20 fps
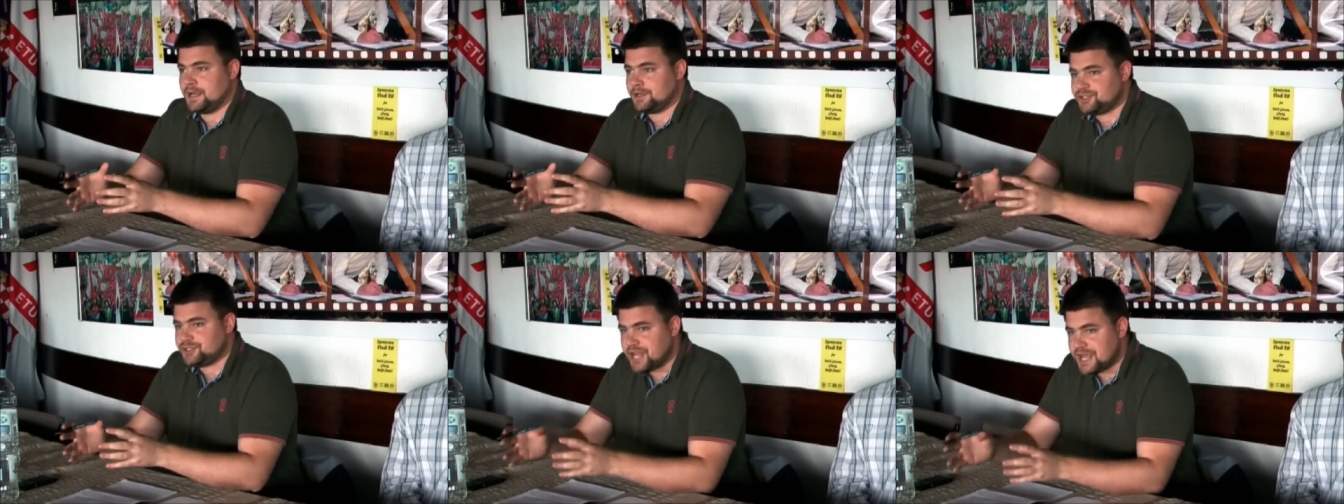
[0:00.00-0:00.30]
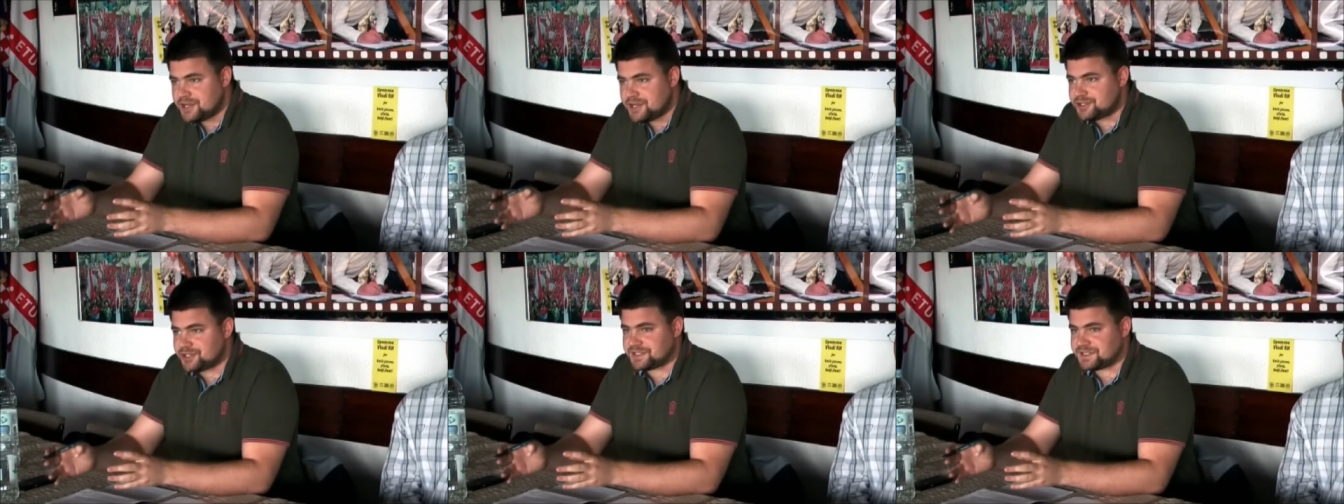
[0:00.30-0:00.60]

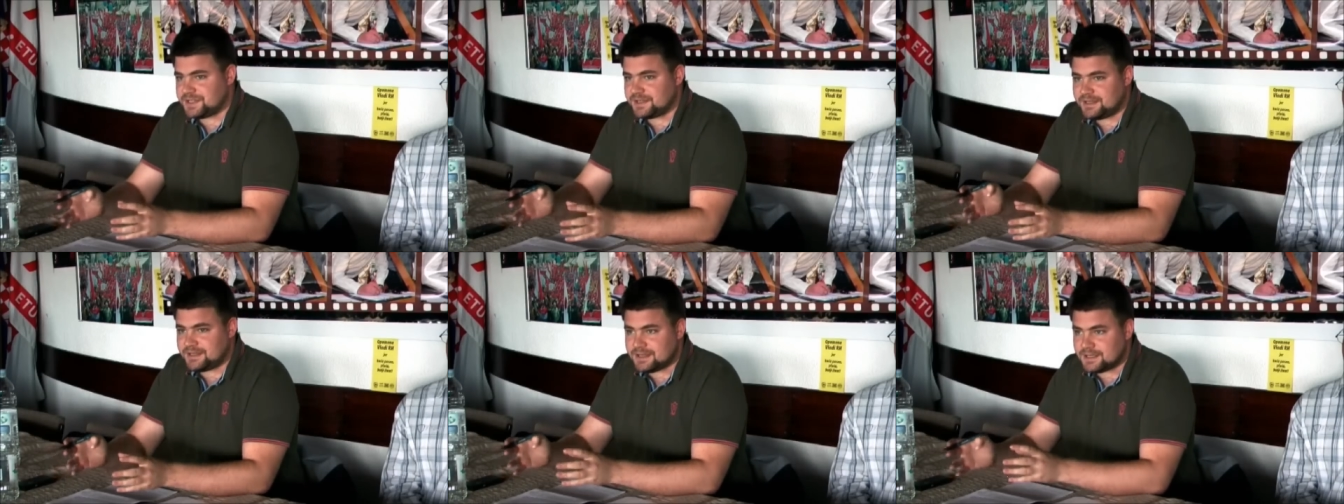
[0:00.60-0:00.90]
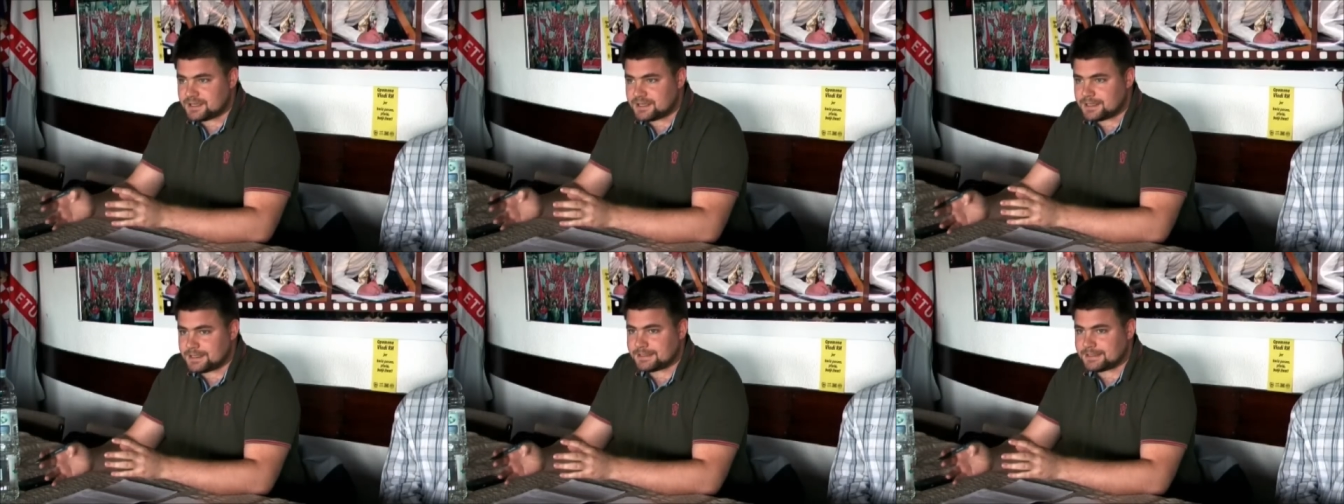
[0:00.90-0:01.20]
changes the,
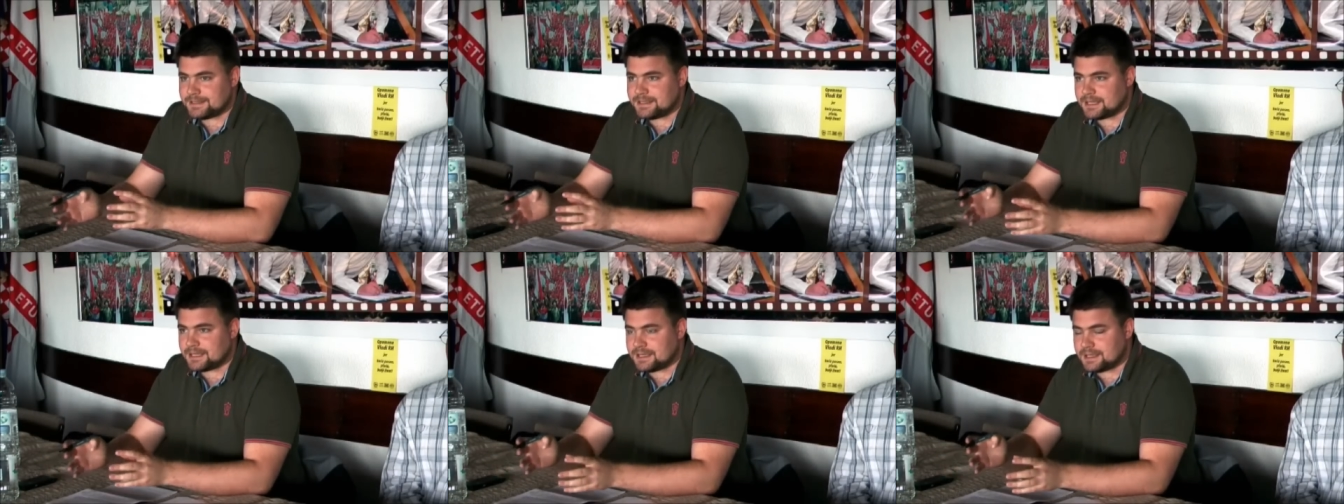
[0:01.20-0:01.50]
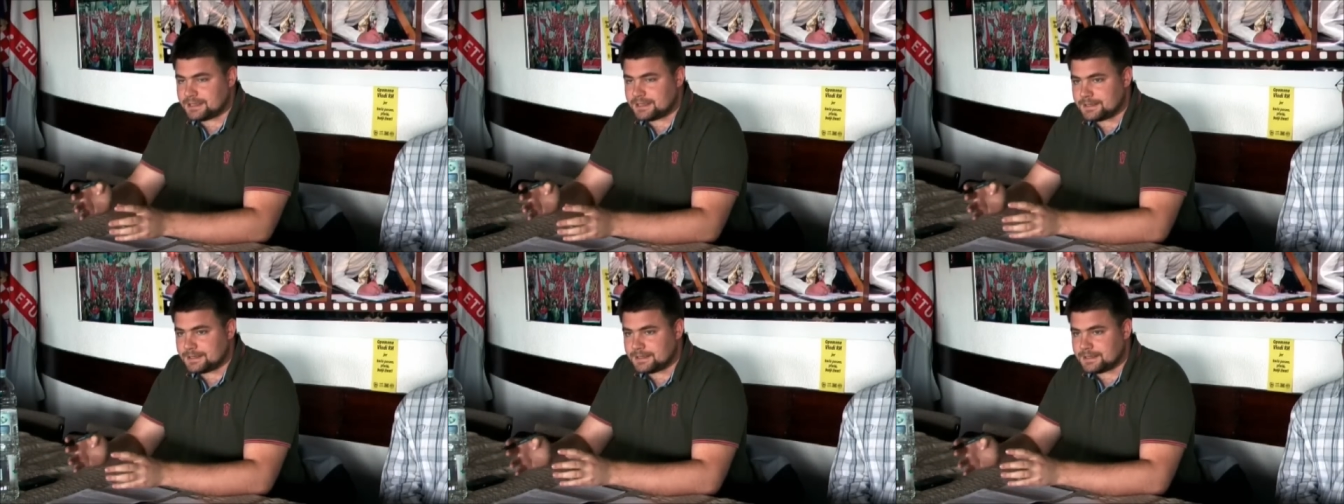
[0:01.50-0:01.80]
the,
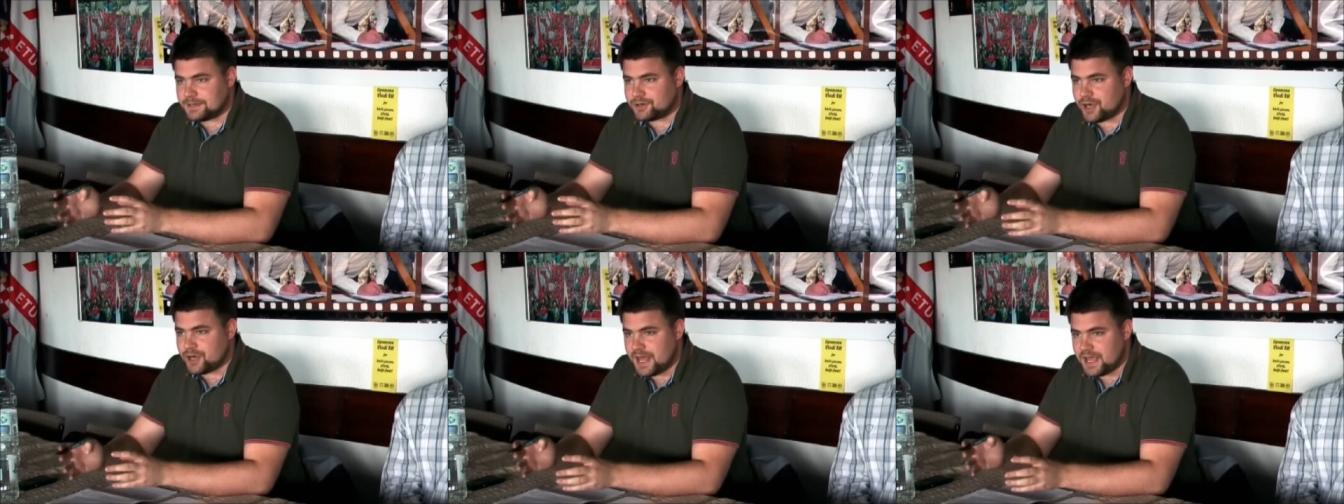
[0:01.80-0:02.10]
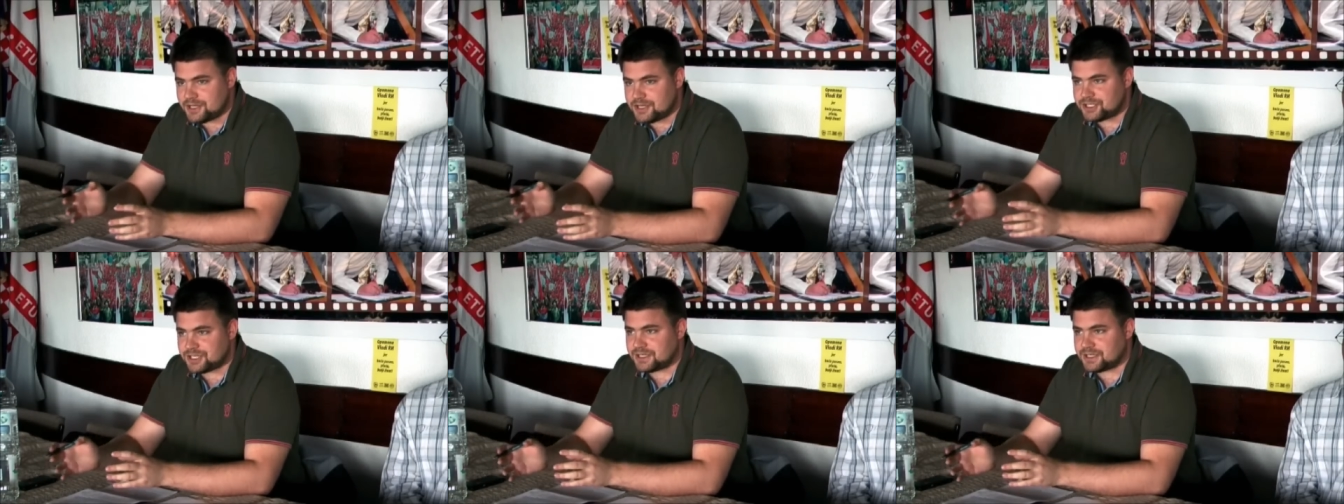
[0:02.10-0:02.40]
the uh,
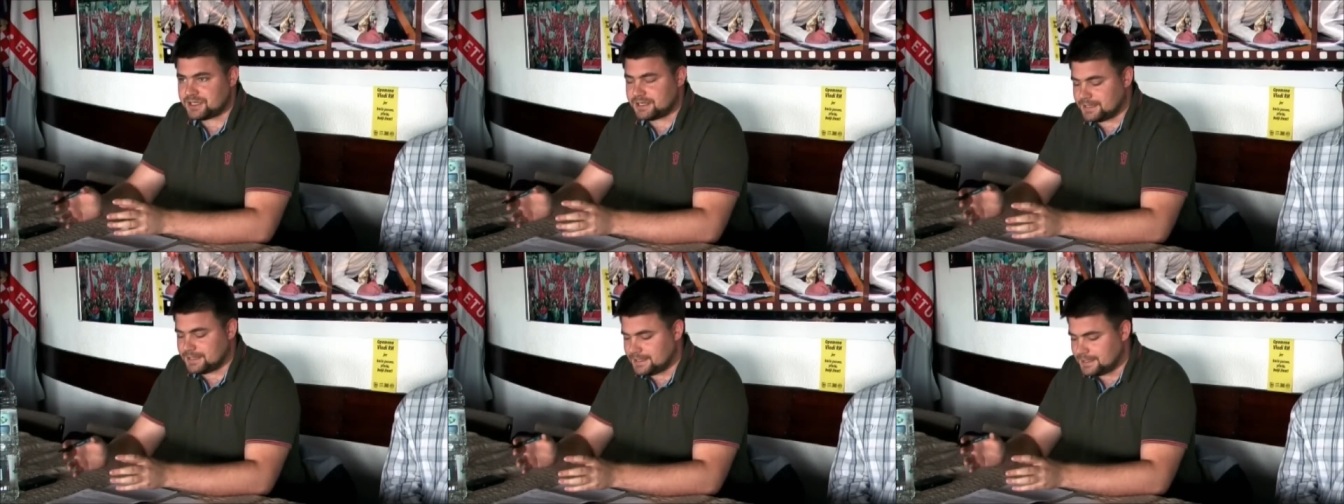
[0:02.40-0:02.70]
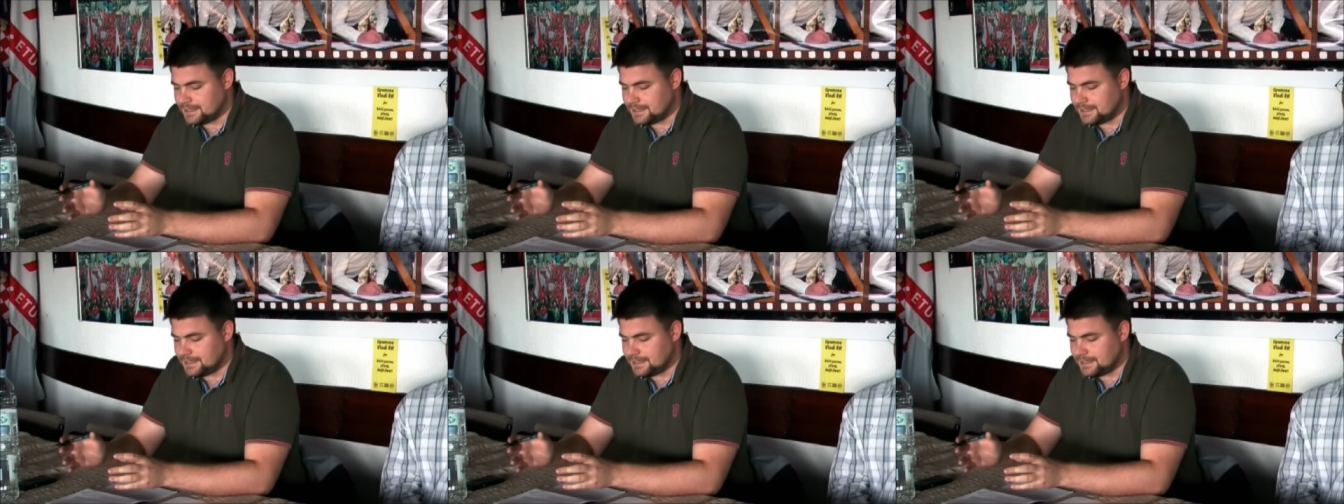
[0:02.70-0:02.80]
relation uh,